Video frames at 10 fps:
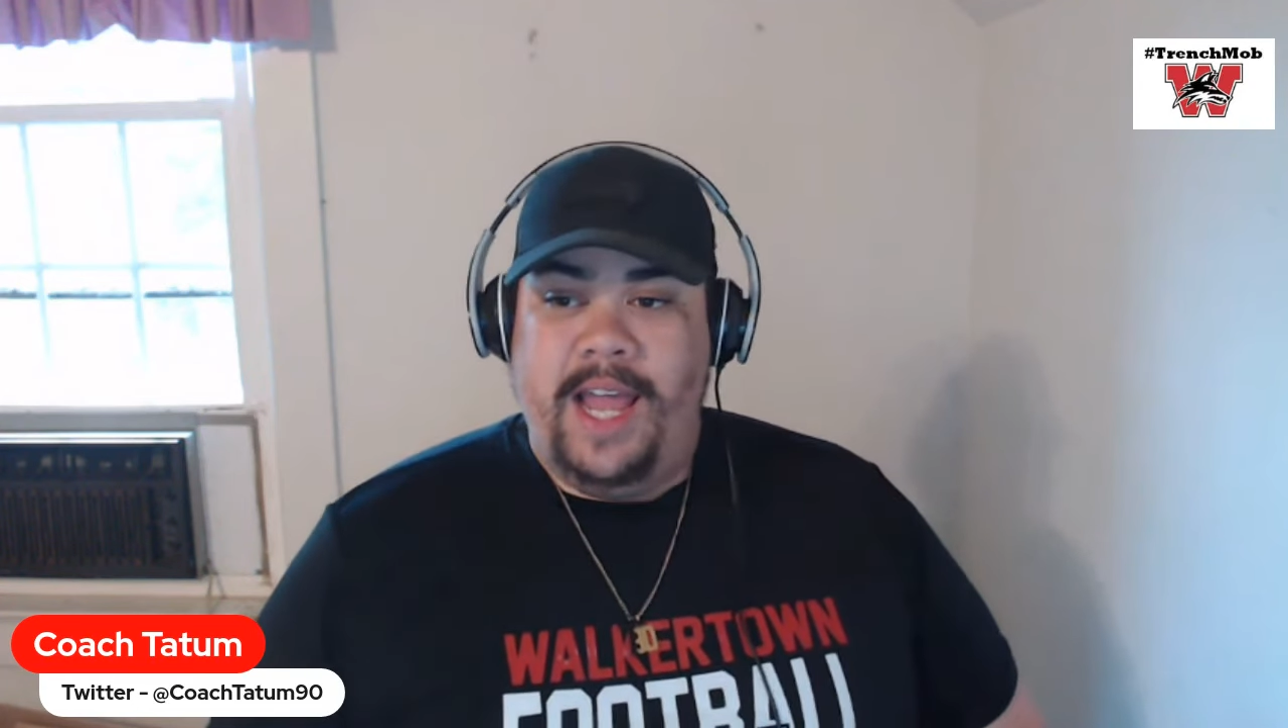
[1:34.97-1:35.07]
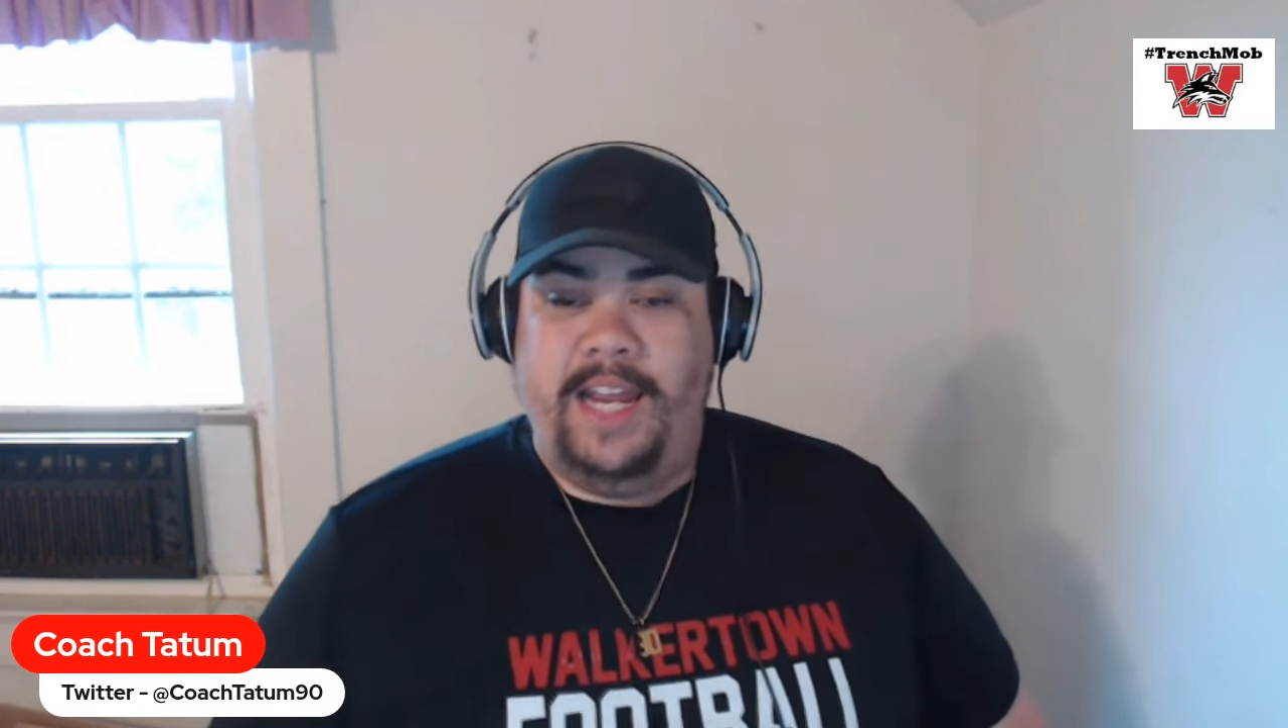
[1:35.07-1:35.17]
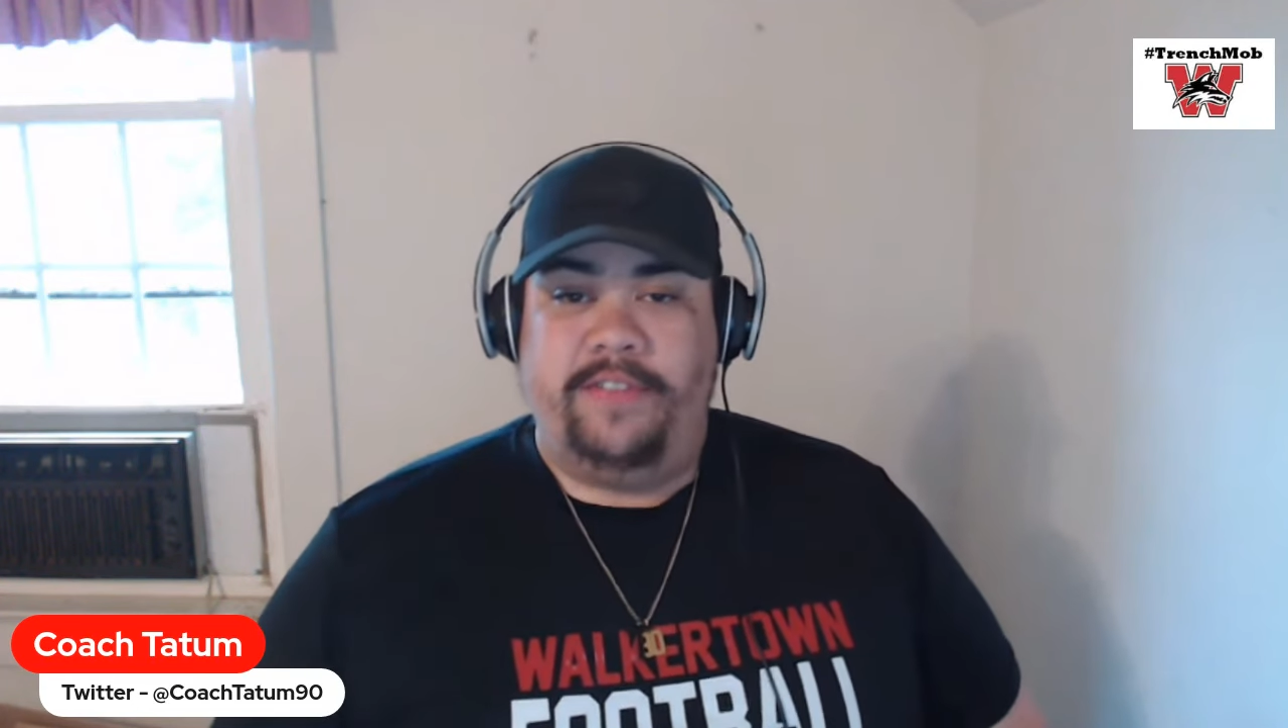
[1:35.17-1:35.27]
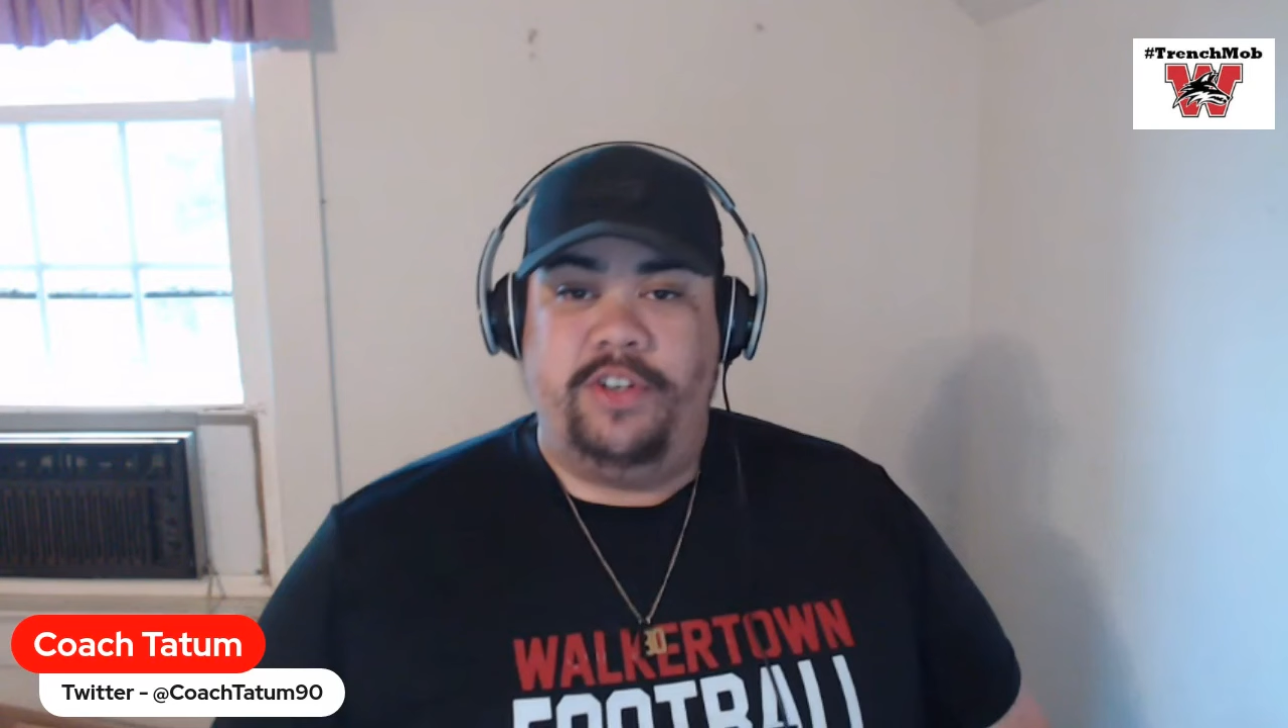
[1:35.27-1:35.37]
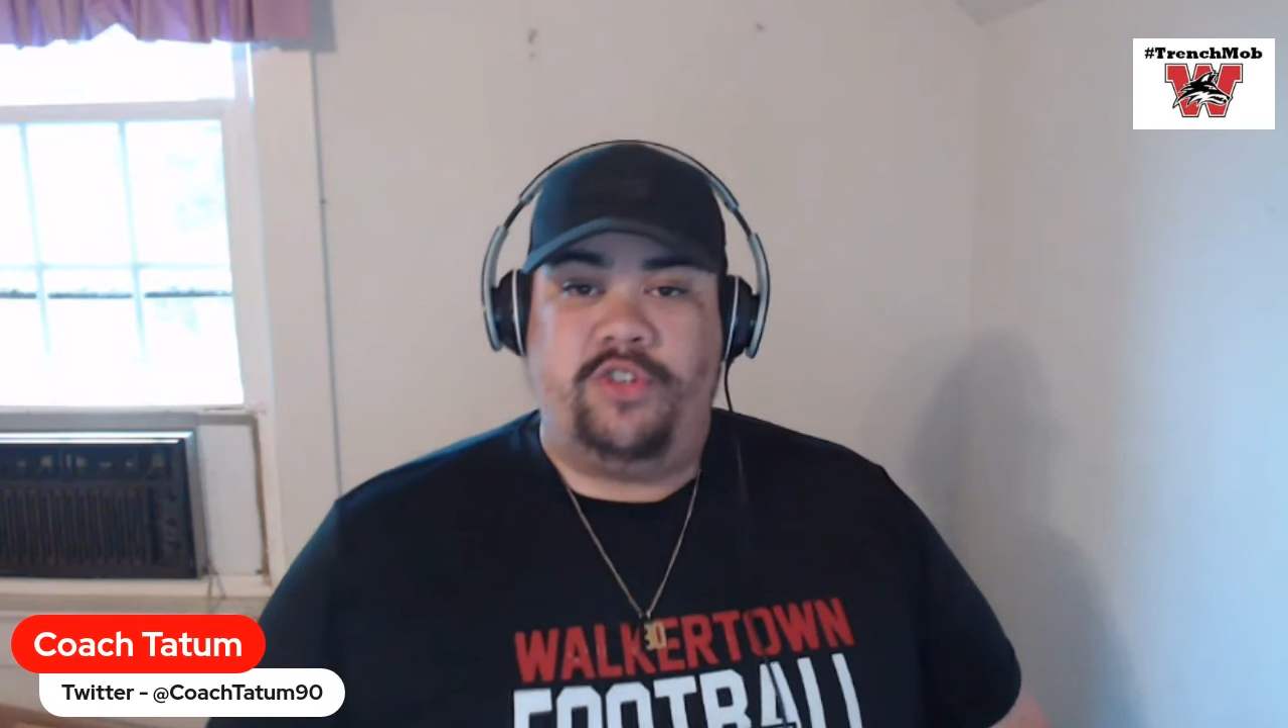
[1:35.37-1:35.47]

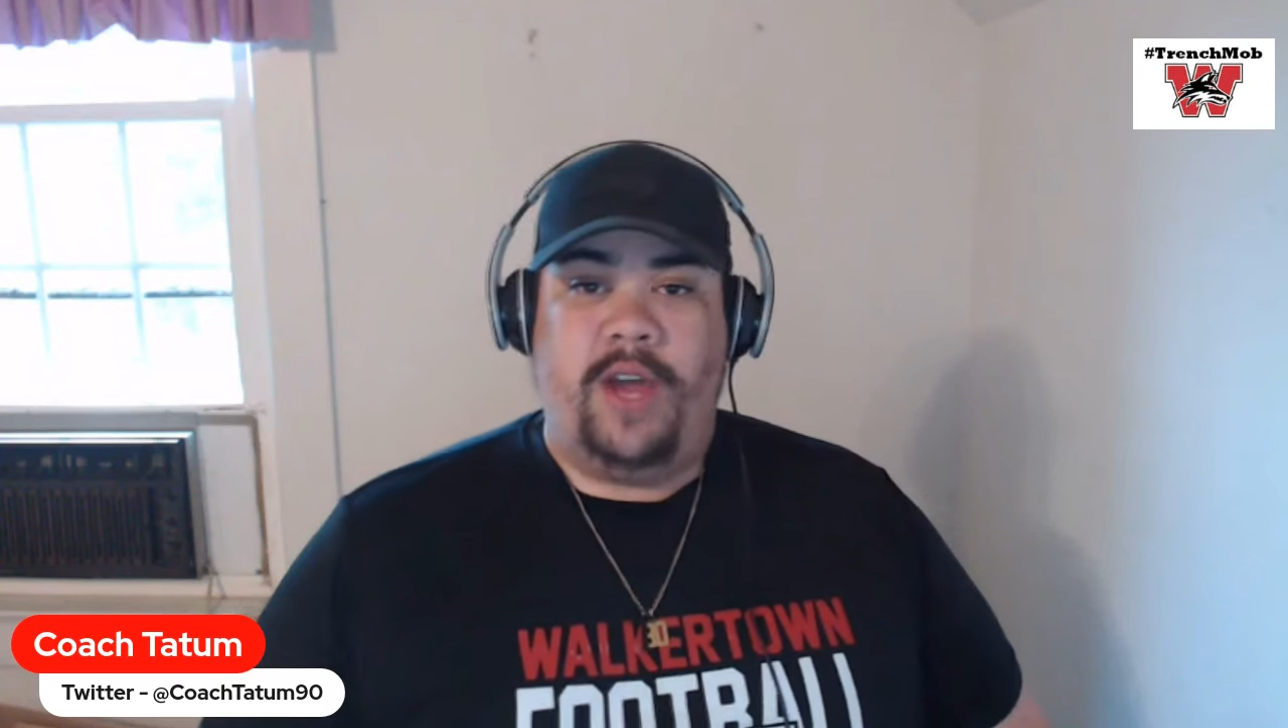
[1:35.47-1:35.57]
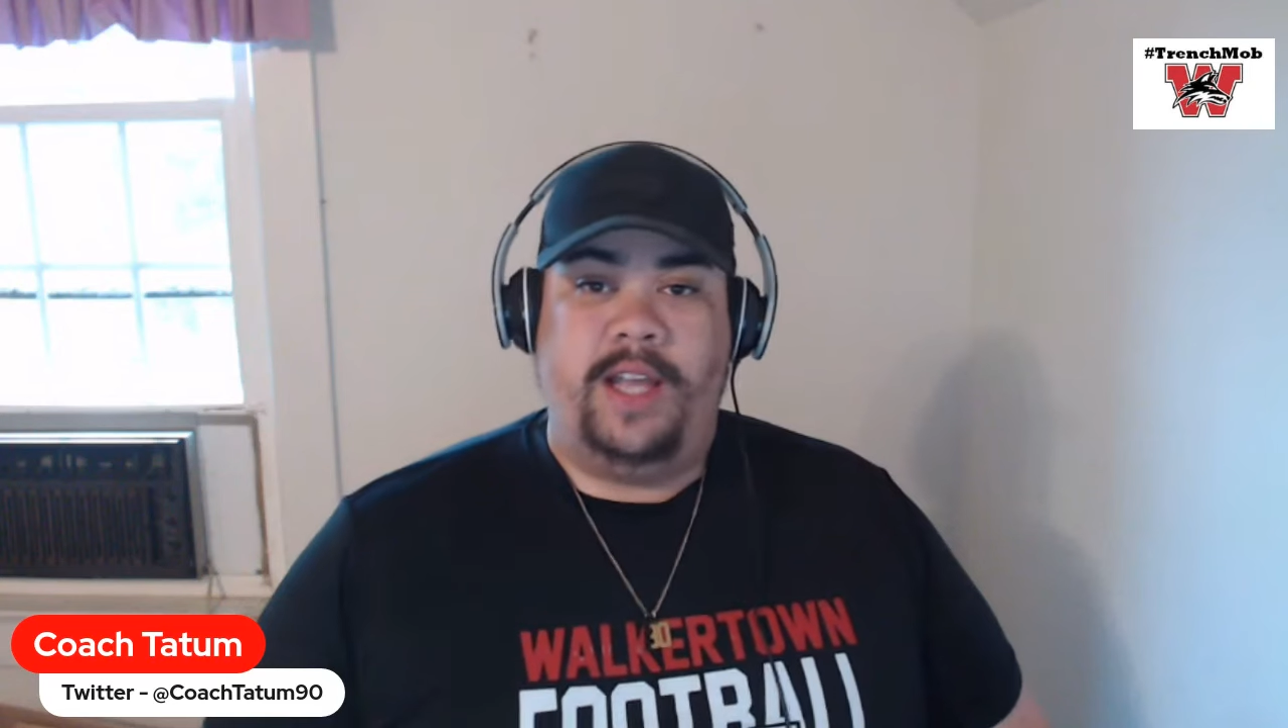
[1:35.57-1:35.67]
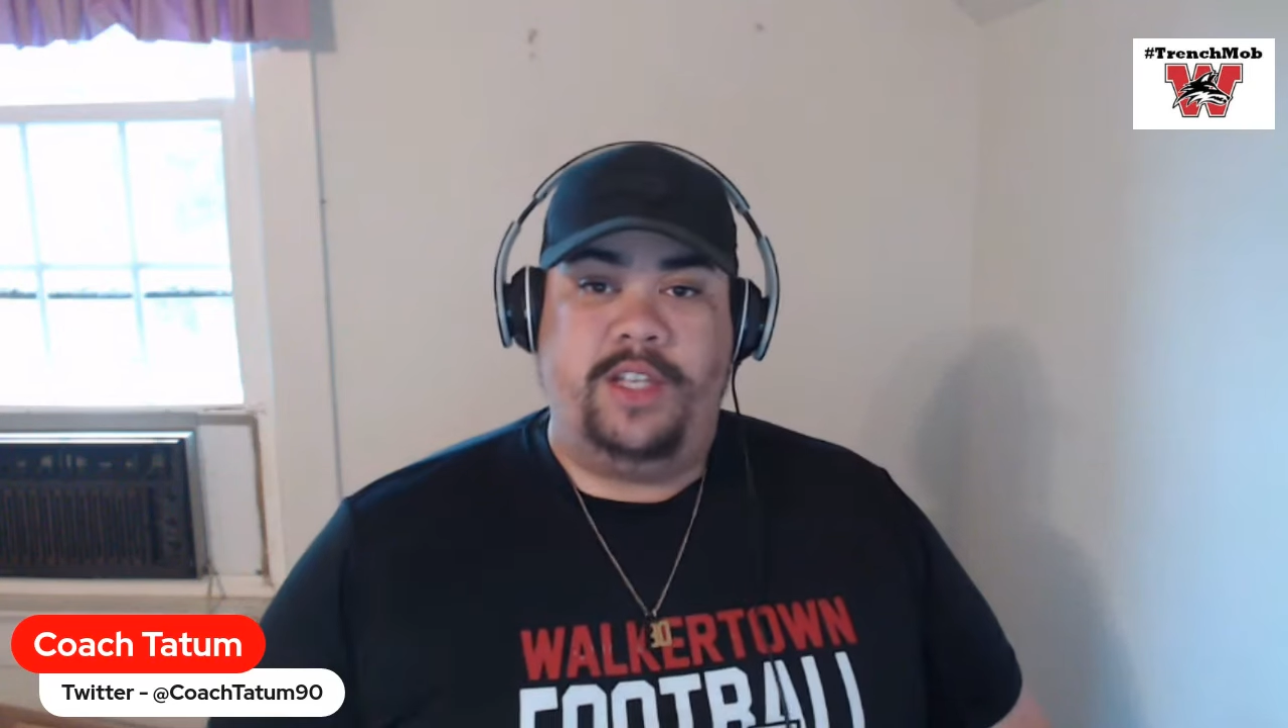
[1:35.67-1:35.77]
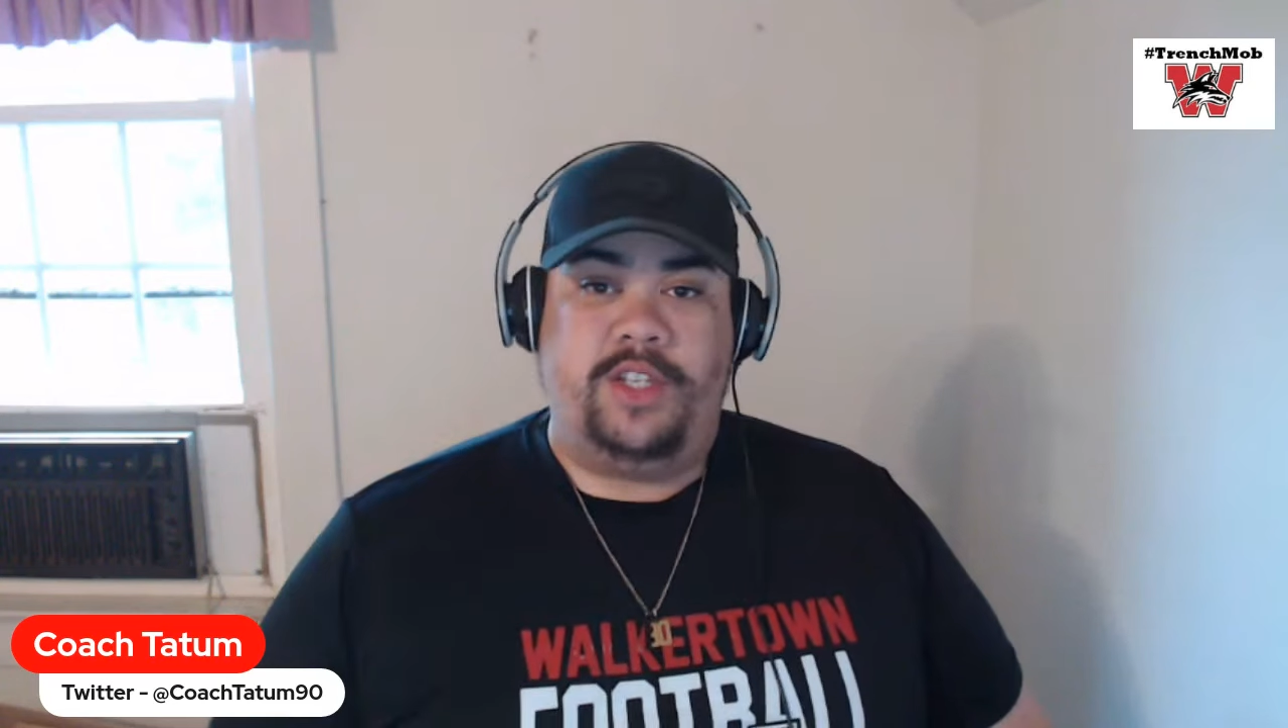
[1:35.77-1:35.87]
and even trying